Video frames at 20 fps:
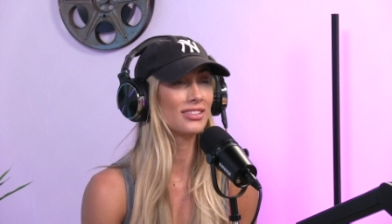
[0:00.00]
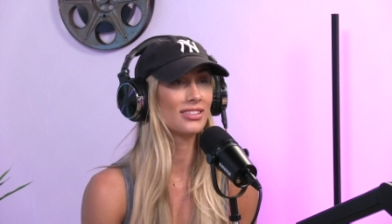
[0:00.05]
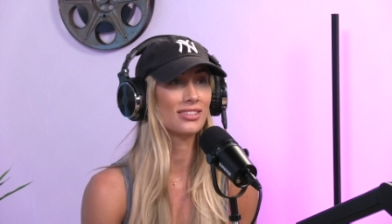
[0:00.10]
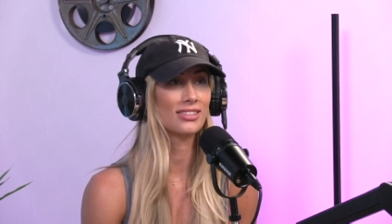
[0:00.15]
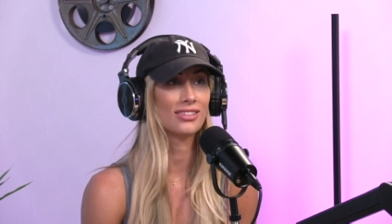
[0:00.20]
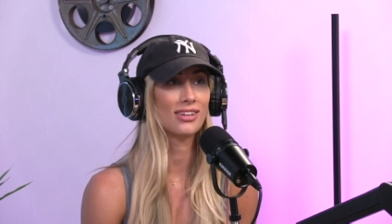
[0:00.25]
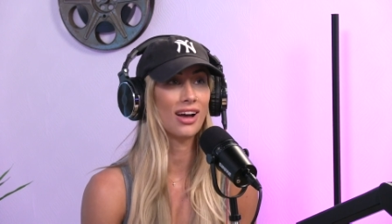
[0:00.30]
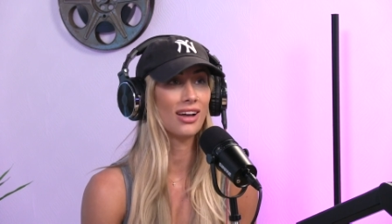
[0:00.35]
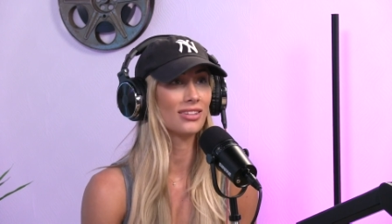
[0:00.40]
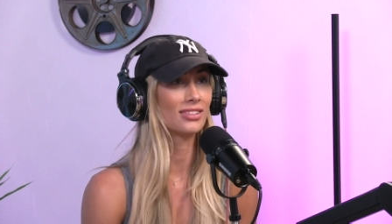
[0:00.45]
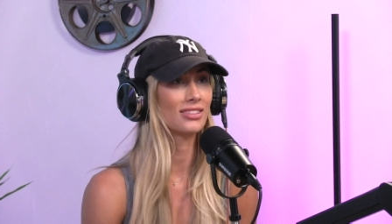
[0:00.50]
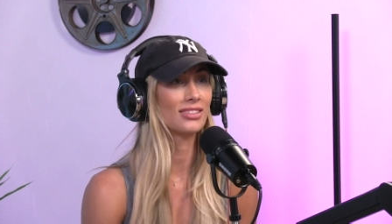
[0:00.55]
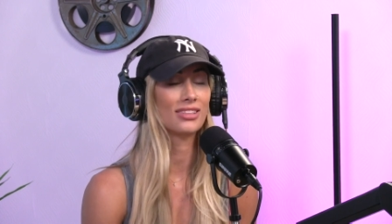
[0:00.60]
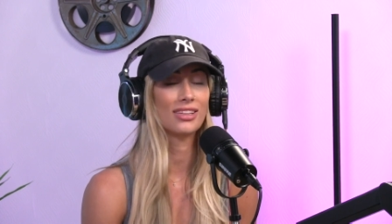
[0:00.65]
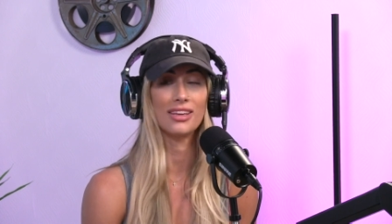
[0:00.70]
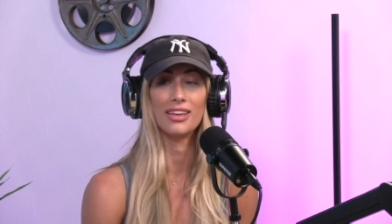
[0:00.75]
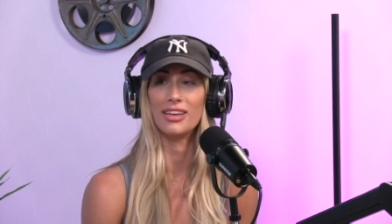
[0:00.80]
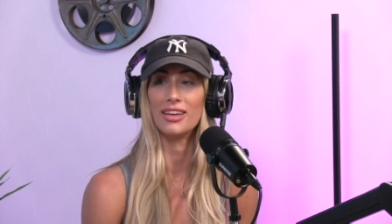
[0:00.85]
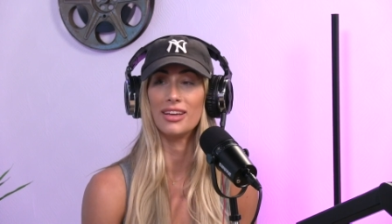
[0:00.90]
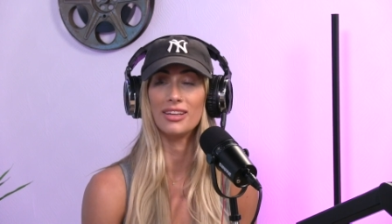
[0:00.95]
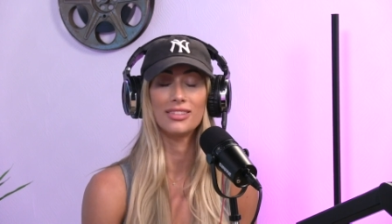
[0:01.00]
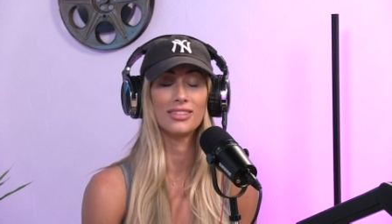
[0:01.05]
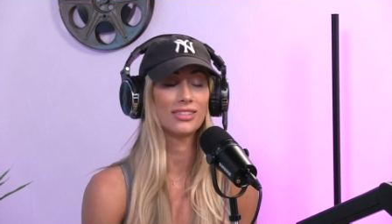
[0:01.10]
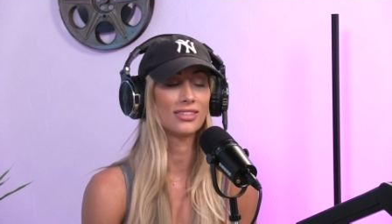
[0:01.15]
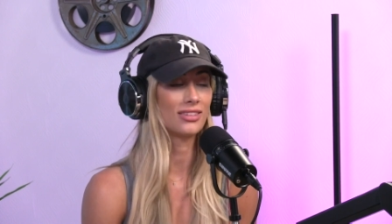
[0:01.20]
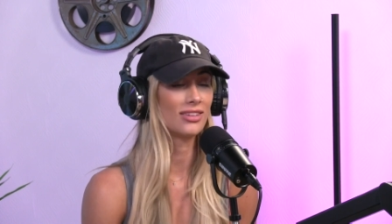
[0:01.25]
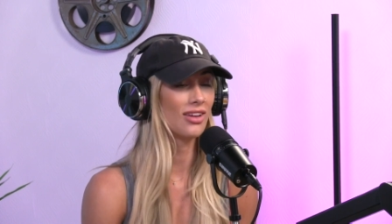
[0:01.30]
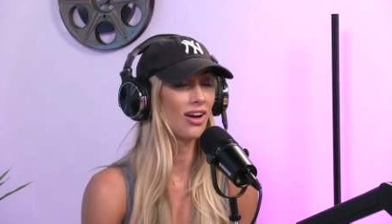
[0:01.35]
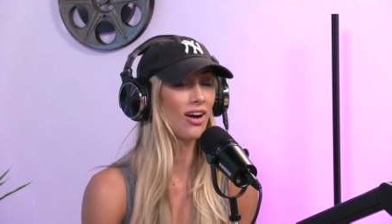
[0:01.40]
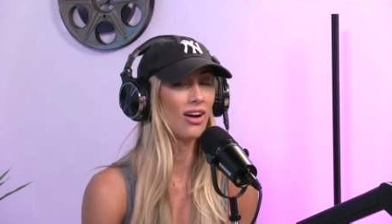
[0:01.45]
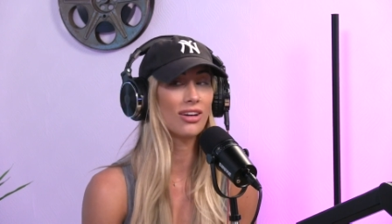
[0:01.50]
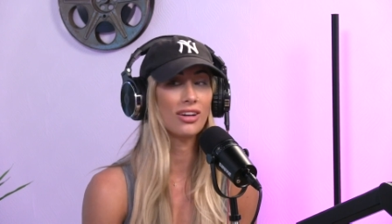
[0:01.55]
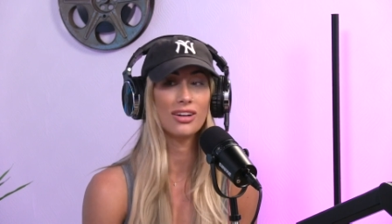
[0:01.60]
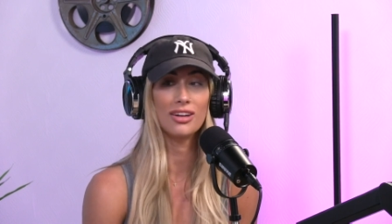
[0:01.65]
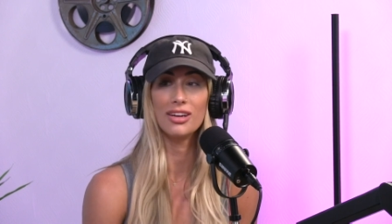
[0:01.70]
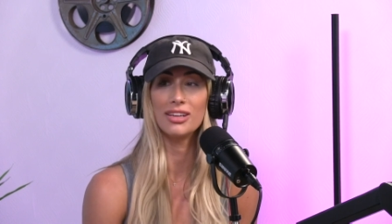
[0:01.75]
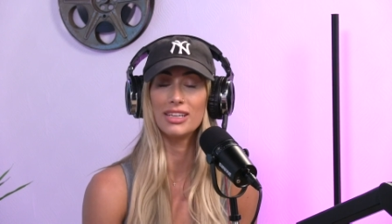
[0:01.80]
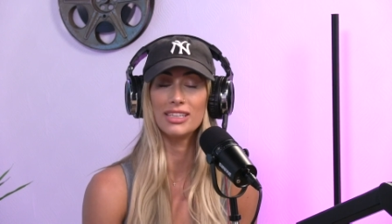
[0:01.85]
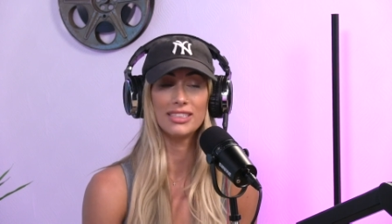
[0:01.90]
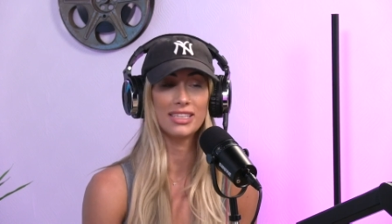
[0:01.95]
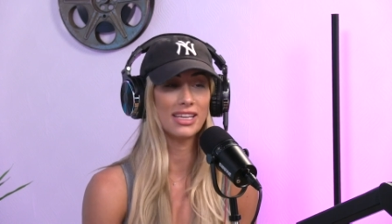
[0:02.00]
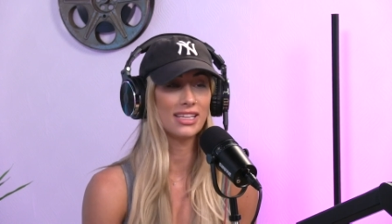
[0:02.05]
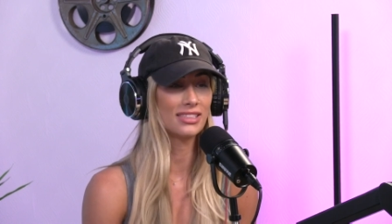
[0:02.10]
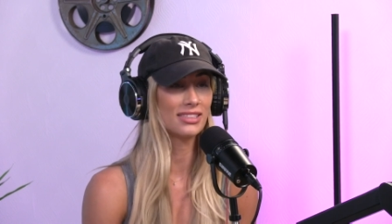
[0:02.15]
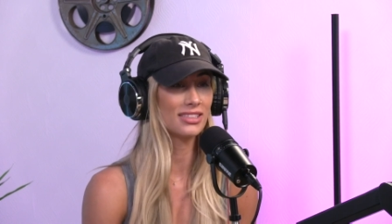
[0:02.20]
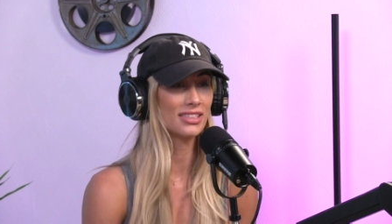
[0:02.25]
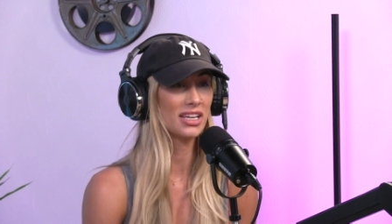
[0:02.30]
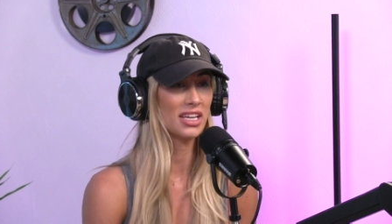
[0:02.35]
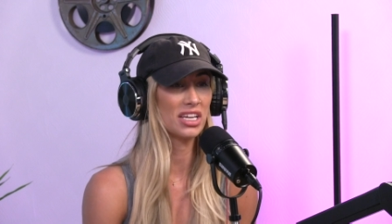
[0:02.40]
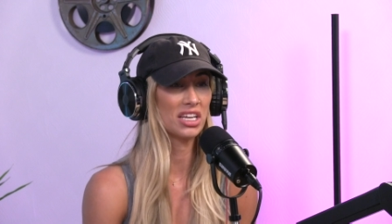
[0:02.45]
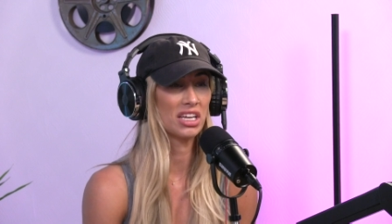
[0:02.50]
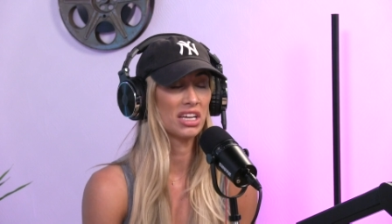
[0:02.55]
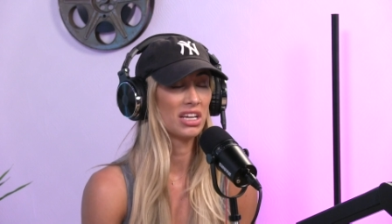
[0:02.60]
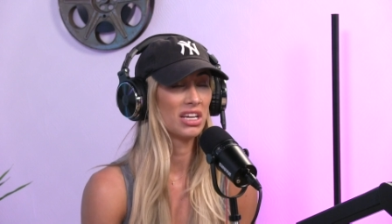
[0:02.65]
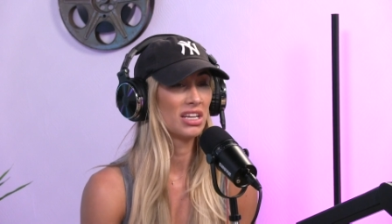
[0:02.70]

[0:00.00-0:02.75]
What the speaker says: It's just disgusting. It's not good. It tastes like